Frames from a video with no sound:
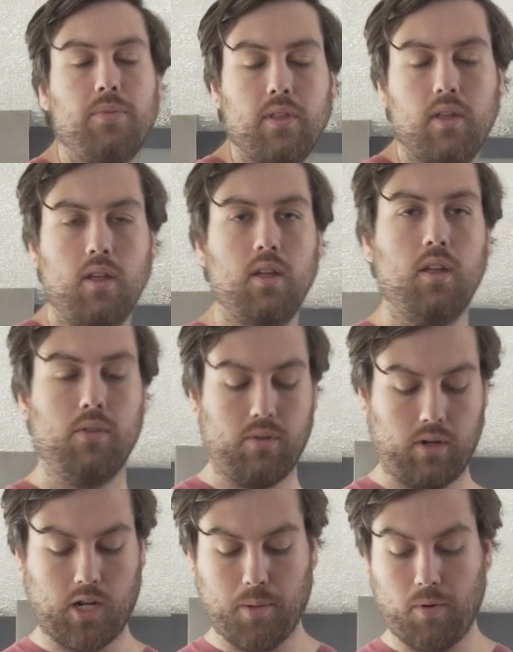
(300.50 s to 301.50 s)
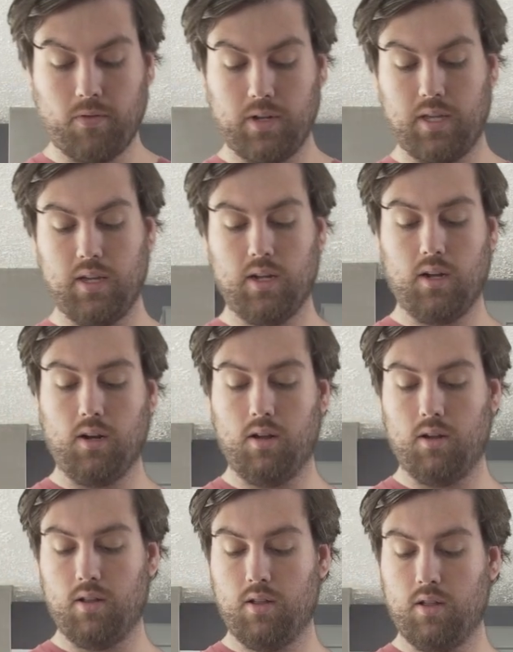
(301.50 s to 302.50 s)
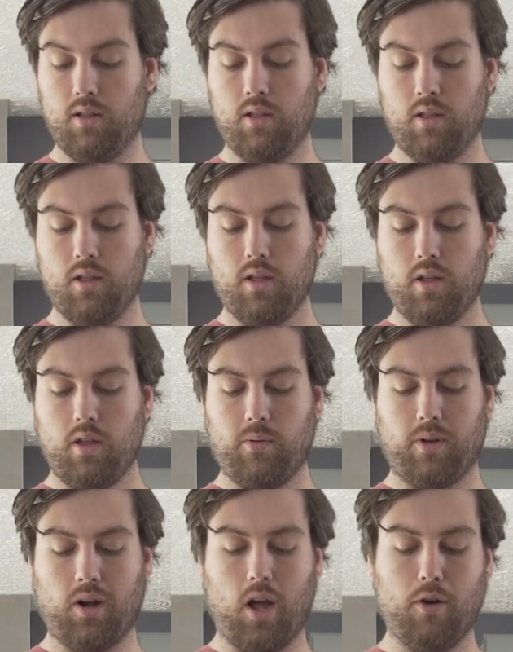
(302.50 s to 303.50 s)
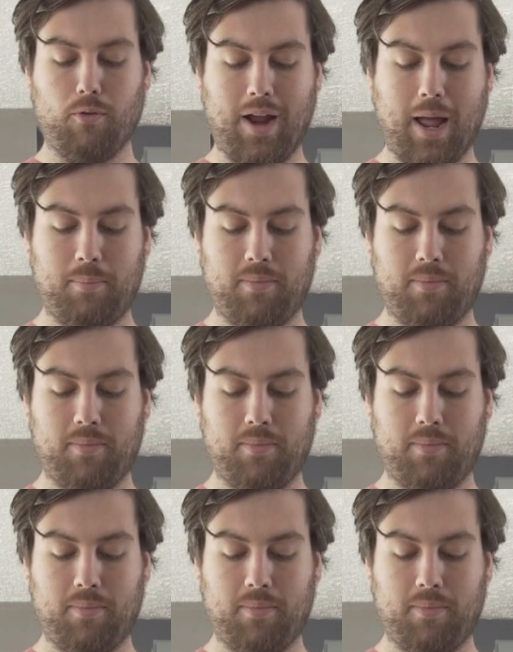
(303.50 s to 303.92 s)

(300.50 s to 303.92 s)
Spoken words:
we're gonna come over here. We're gonna unwrap